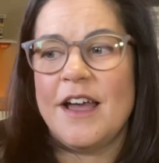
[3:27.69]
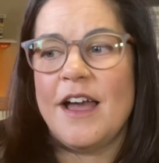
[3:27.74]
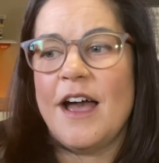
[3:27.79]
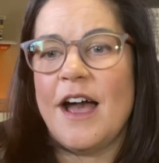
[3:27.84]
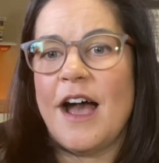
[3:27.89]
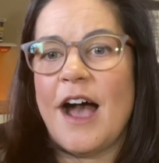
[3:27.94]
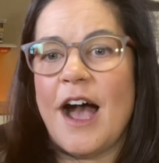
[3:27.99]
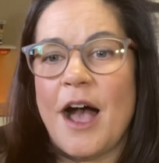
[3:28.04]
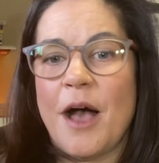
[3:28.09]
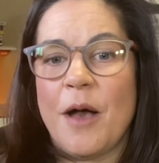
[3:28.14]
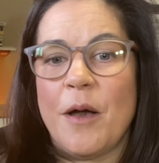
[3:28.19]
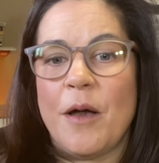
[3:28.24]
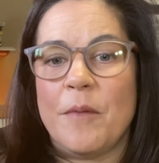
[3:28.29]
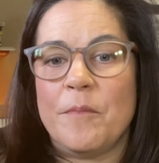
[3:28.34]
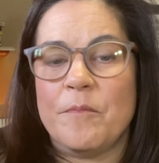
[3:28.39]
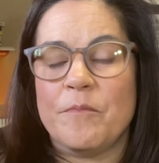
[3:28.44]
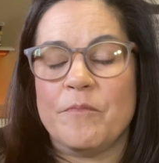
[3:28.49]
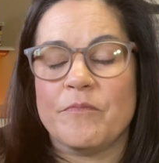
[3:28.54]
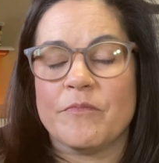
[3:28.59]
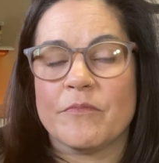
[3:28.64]

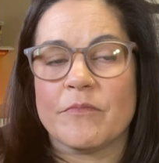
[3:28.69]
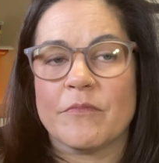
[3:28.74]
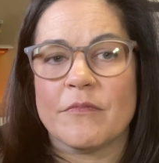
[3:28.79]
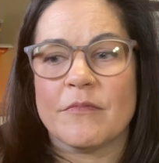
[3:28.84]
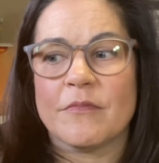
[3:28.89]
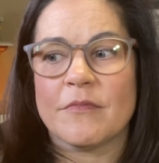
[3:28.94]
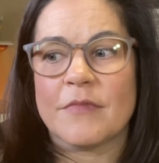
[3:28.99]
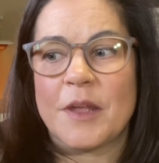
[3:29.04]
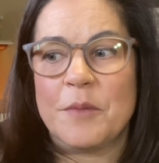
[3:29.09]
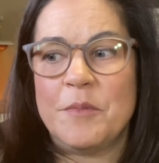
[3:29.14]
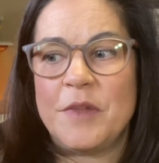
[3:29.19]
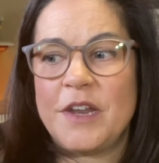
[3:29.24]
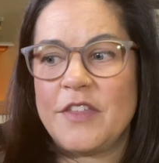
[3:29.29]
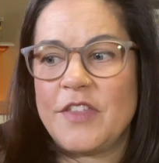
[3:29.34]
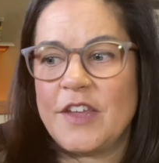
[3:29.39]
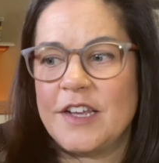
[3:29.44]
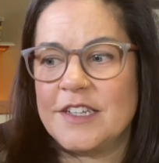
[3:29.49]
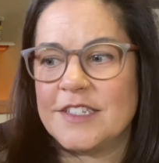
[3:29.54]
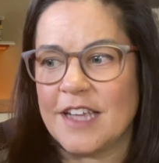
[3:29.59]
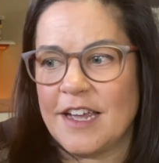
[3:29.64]
um, many
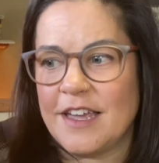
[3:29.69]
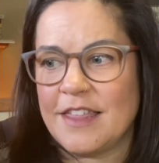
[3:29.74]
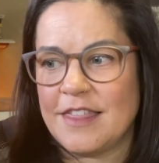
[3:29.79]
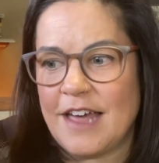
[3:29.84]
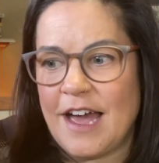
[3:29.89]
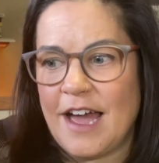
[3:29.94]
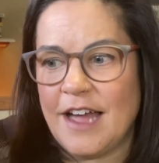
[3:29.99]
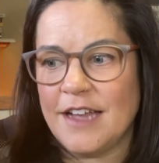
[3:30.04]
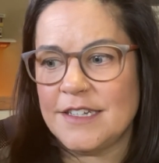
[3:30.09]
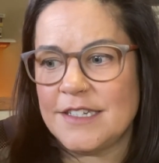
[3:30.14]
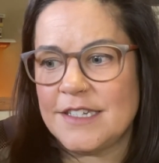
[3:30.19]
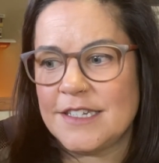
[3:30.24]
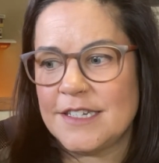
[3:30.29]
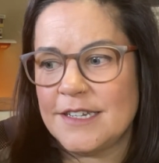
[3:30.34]
things like that.